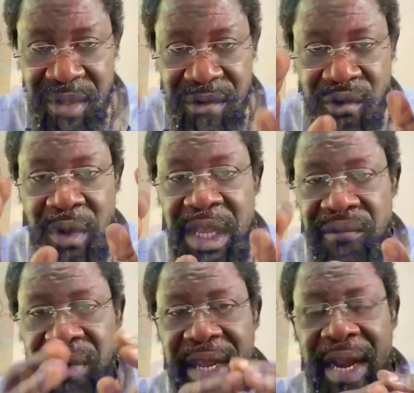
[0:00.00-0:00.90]
So if
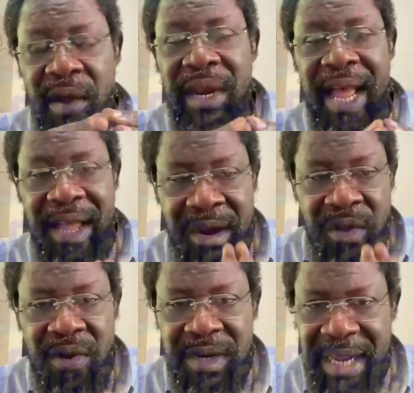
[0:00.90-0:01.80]
we can all agree
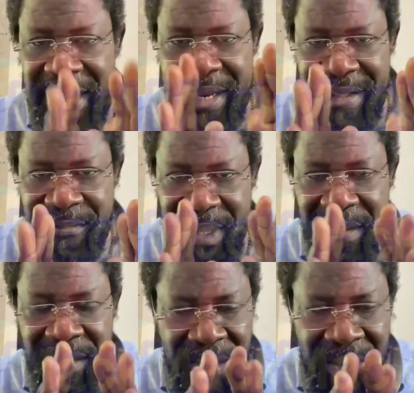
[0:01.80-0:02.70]
on that, let's be
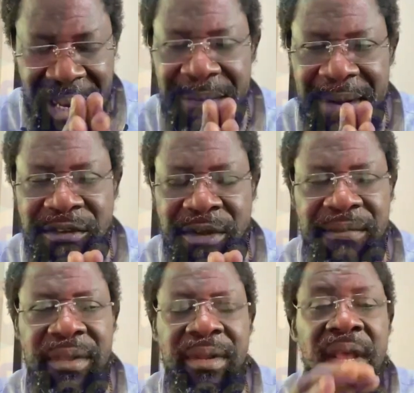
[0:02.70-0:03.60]
clear about
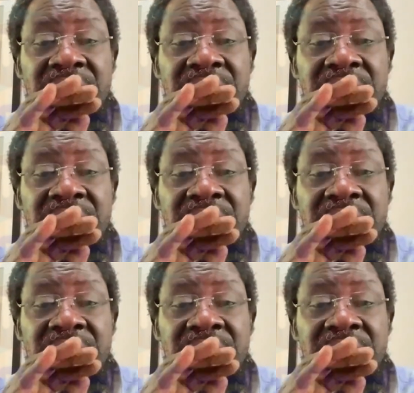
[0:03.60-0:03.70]
something.